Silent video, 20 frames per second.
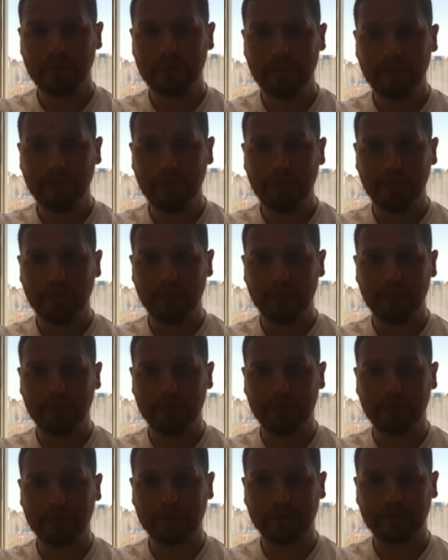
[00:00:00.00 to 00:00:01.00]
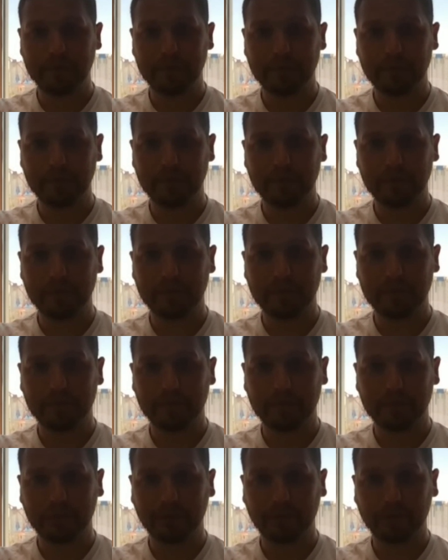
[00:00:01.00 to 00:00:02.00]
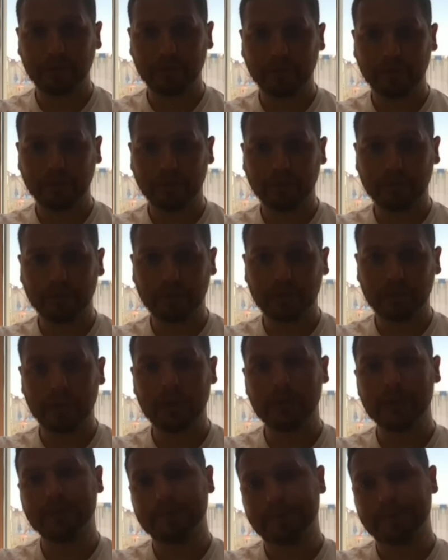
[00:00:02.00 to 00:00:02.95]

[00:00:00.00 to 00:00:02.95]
This person isn't speaking.